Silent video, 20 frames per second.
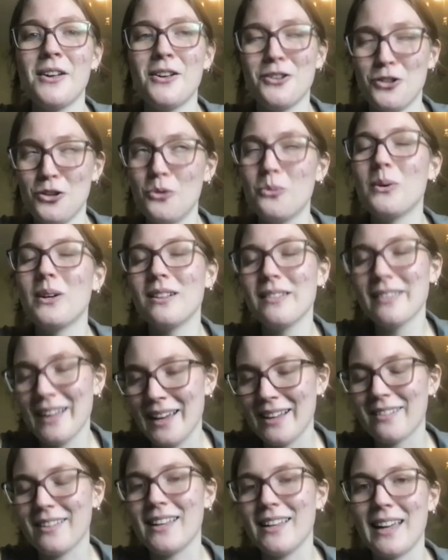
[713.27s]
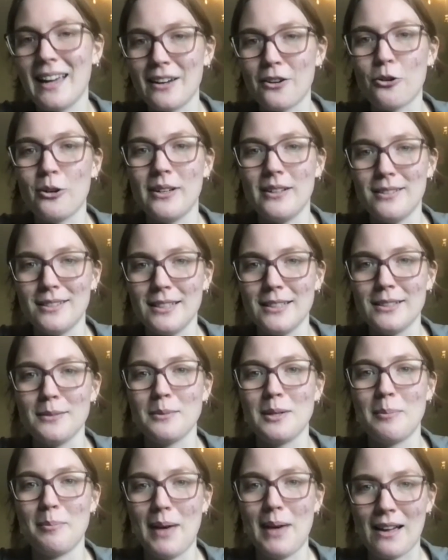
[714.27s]
you will likely get criticism
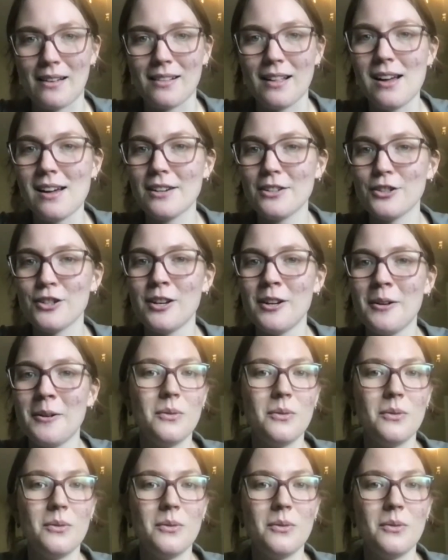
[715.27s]
and backlash,